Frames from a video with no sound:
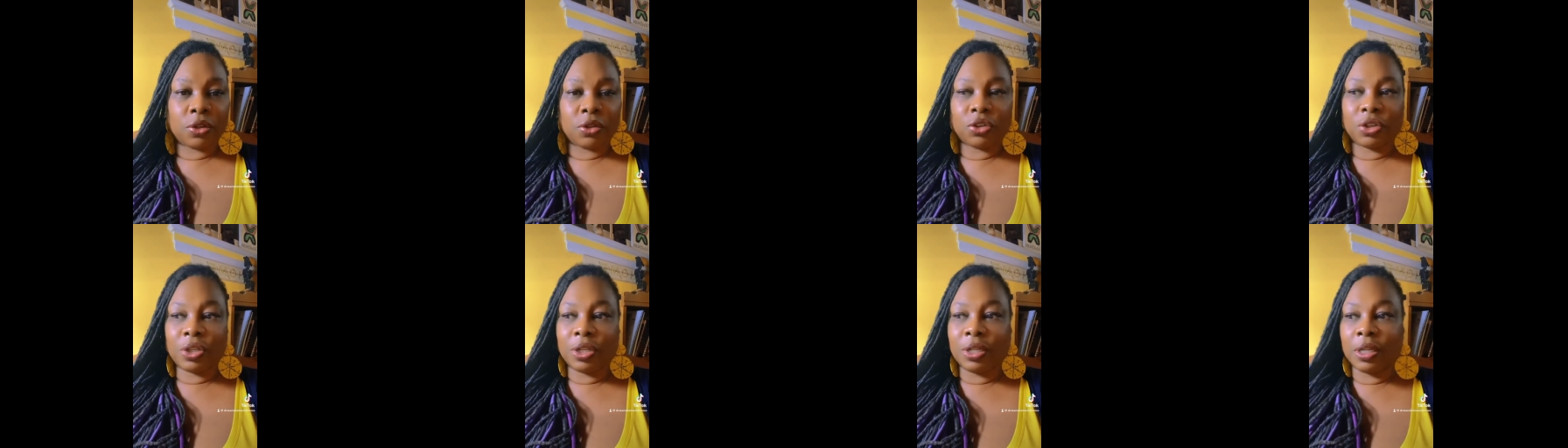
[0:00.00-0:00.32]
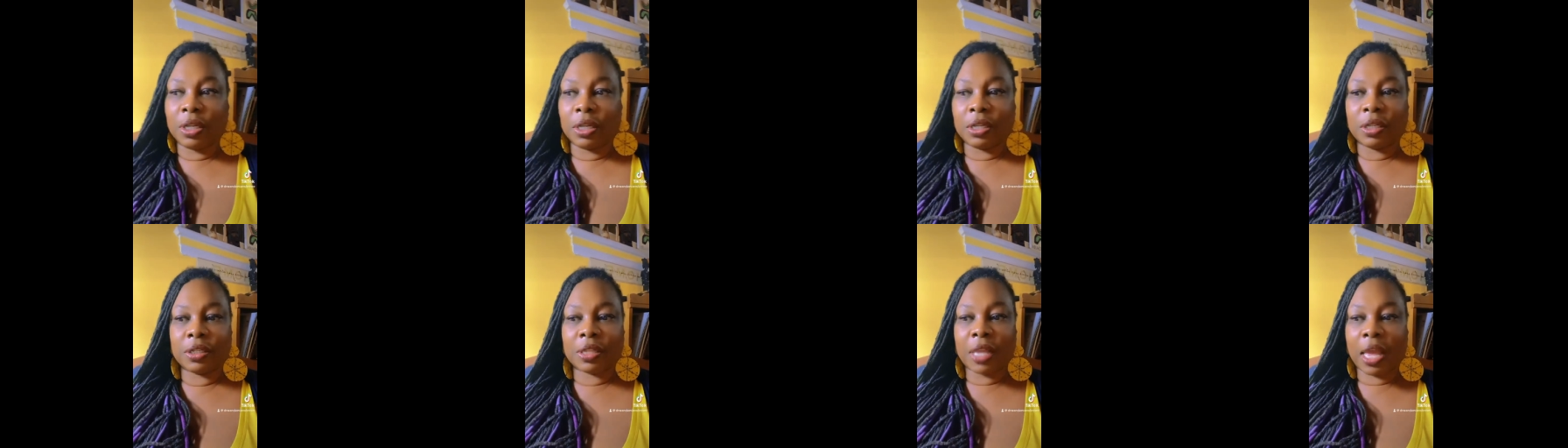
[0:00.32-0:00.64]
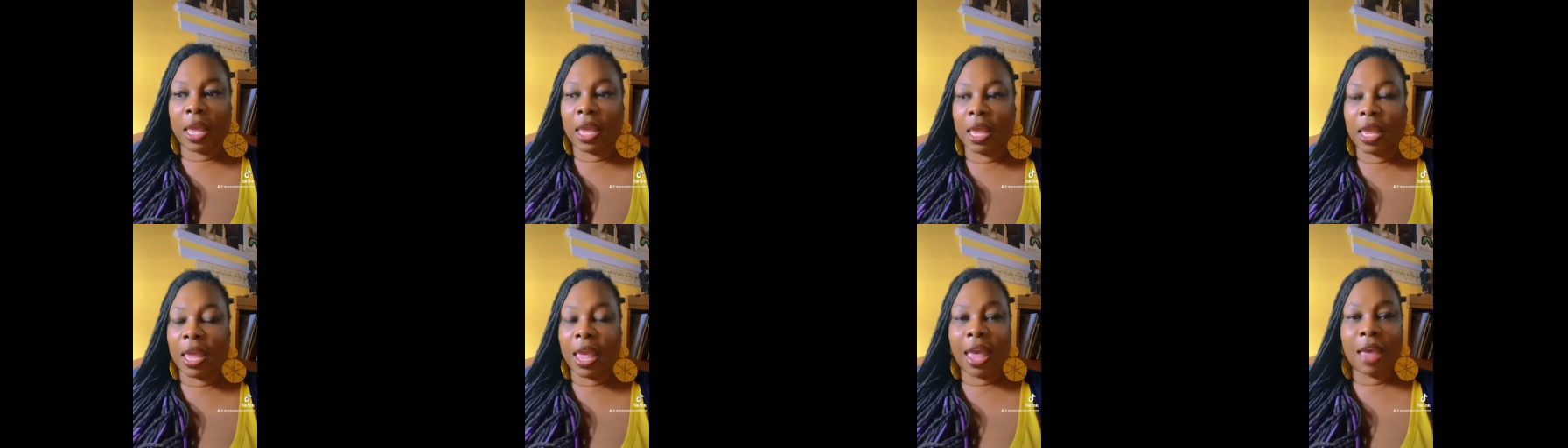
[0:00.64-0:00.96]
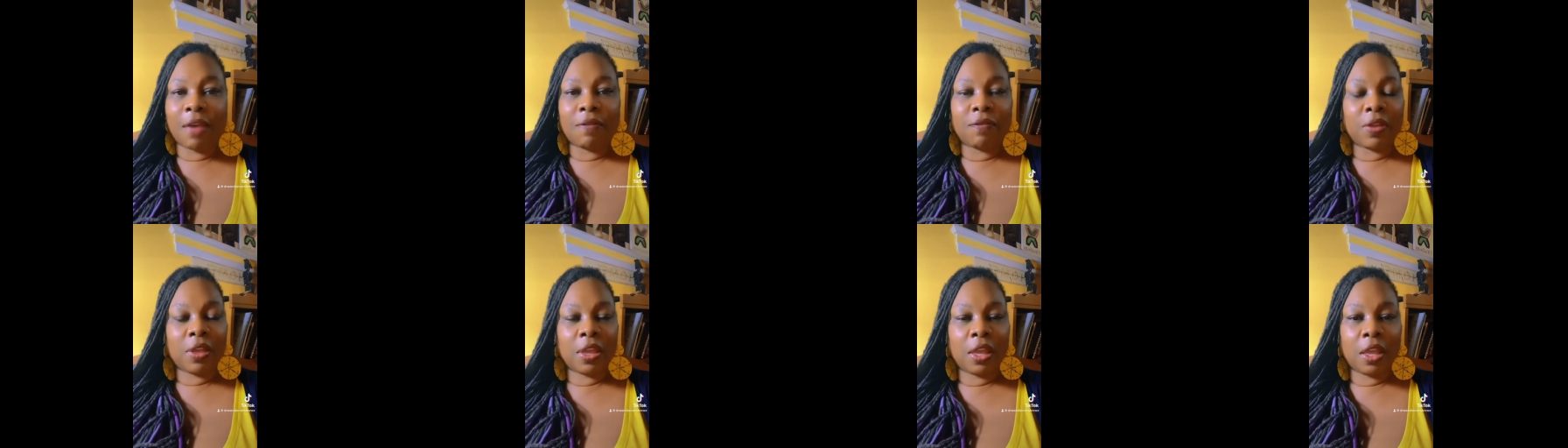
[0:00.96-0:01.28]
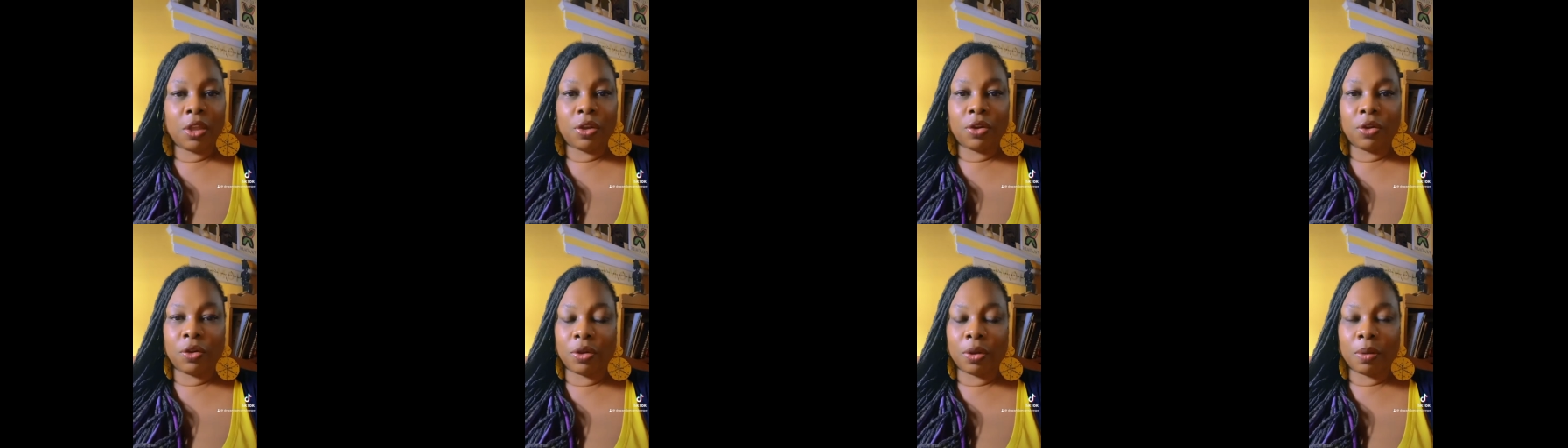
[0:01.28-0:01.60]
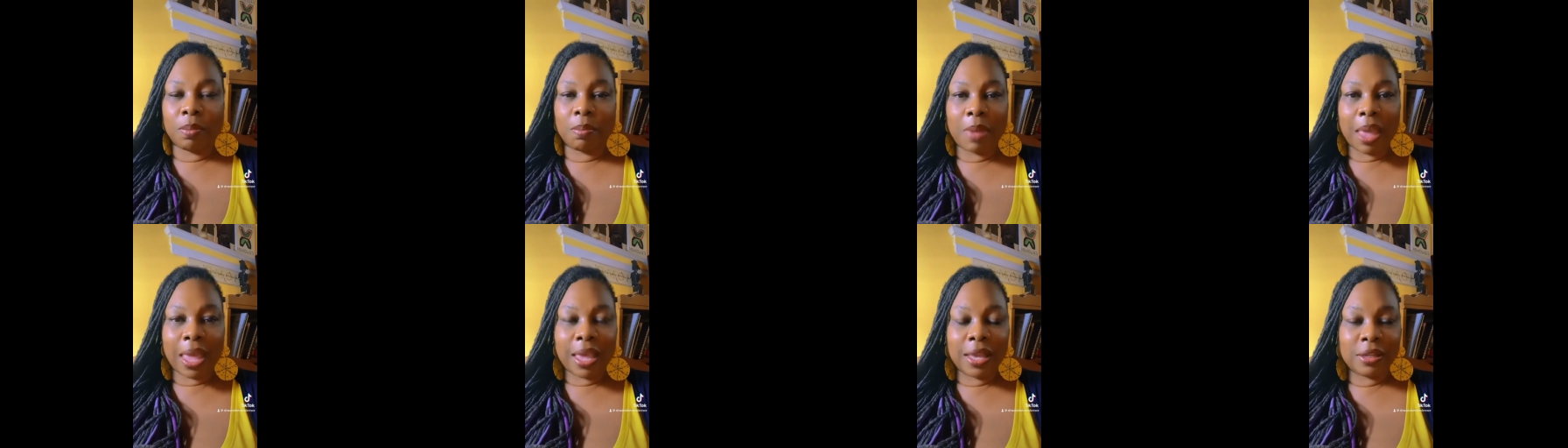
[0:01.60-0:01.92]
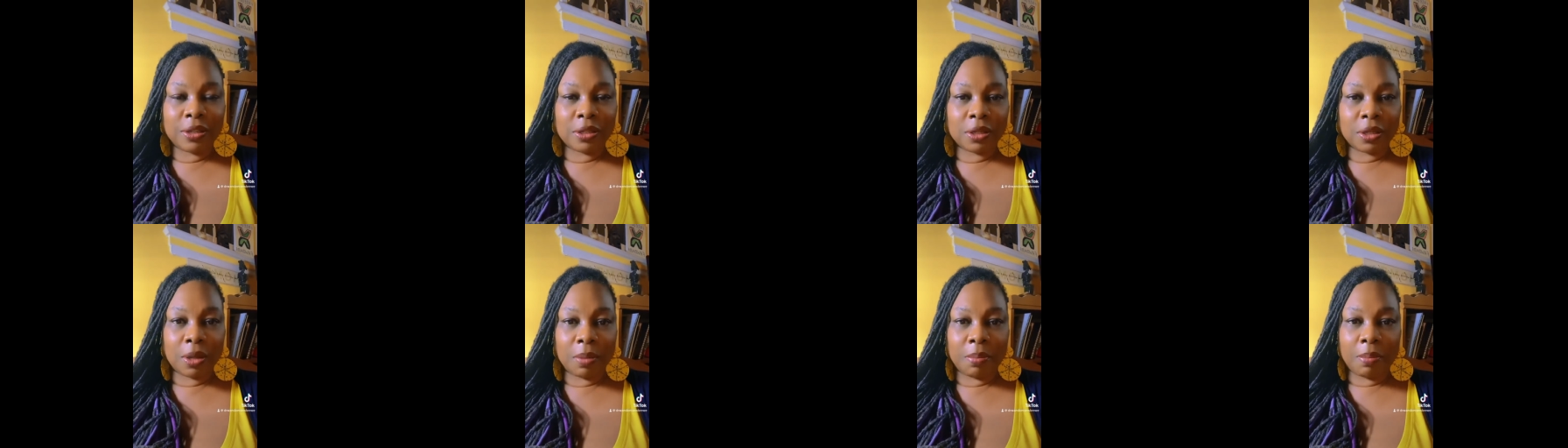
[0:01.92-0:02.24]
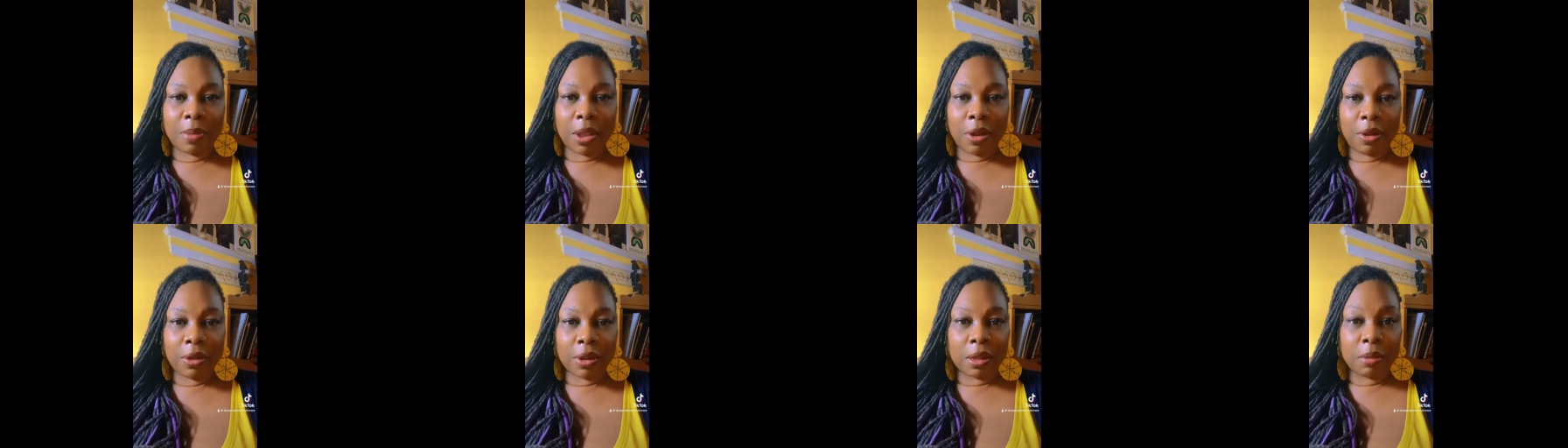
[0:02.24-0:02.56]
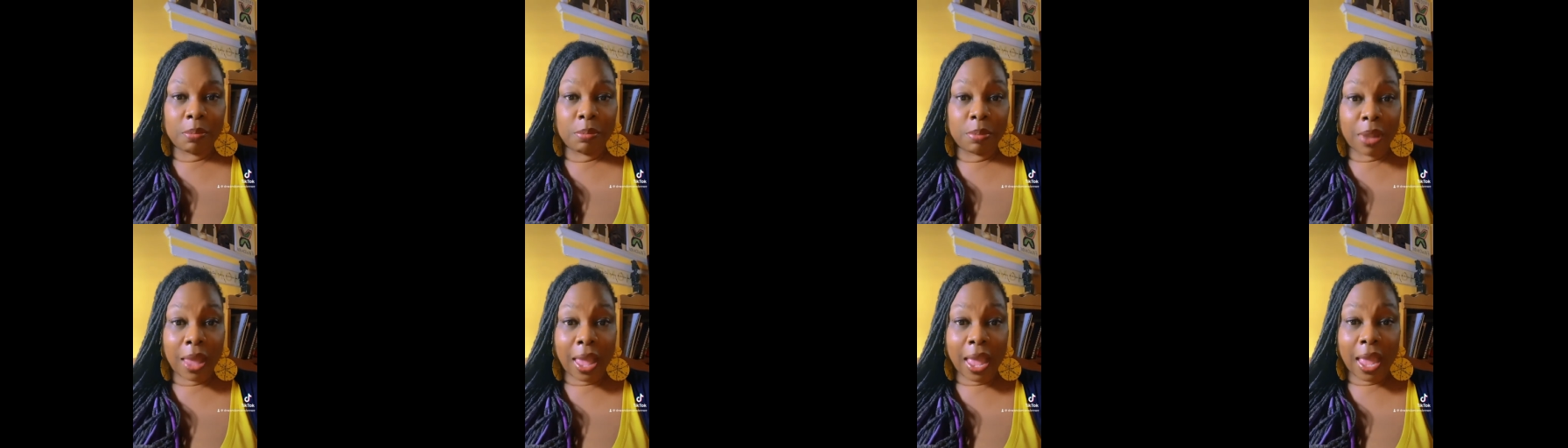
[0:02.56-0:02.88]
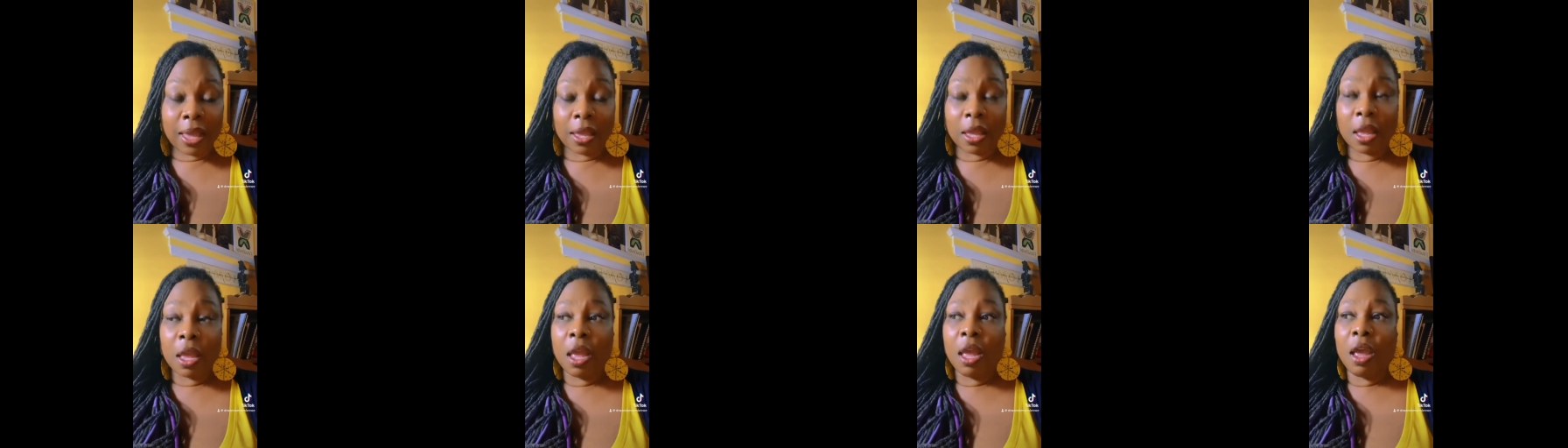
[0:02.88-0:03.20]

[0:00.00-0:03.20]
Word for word: She is a heavy hitter, an amazing American black,